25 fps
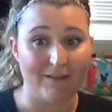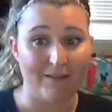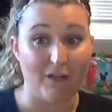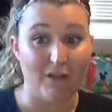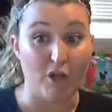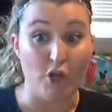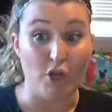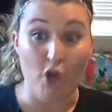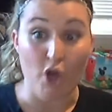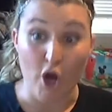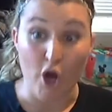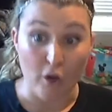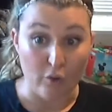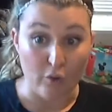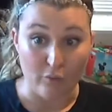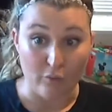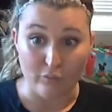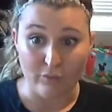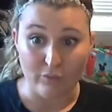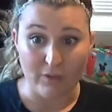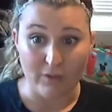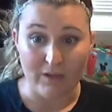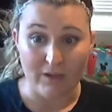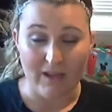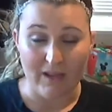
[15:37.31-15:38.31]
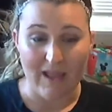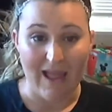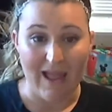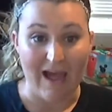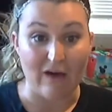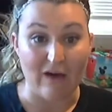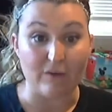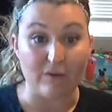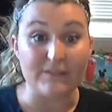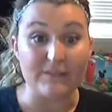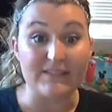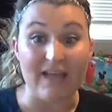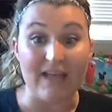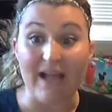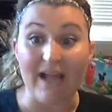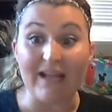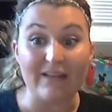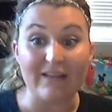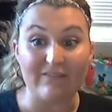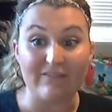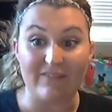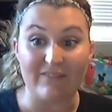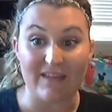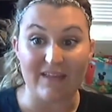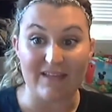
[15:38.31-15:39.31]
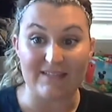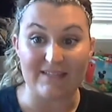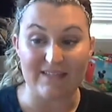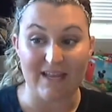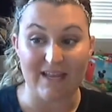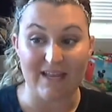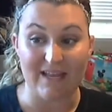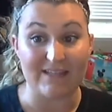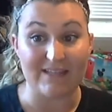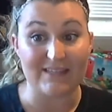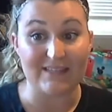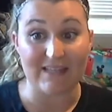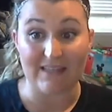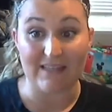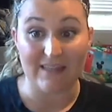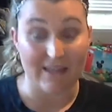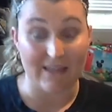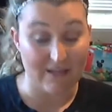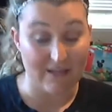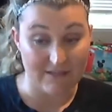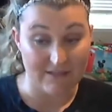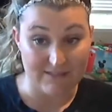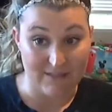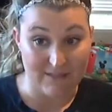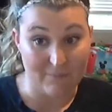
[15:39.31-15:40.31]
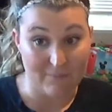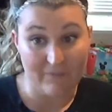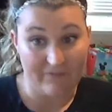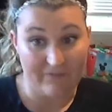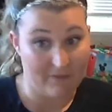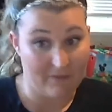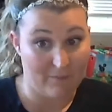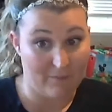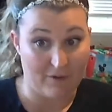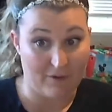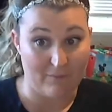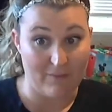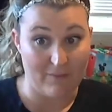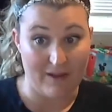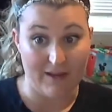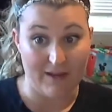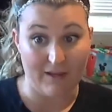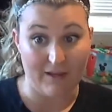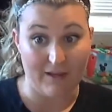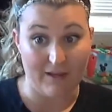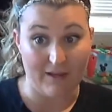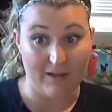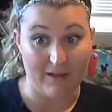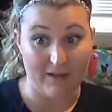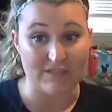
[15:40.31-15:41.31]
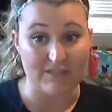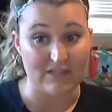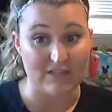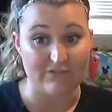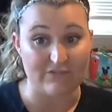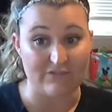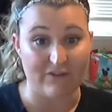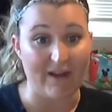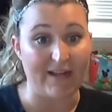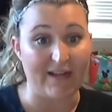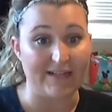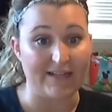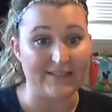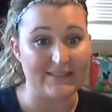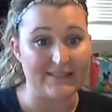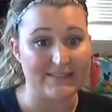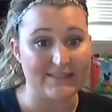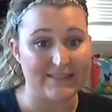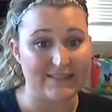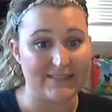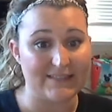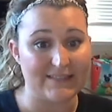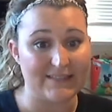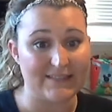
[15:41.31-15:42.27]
known outside of this, and that some of them are my closest friends.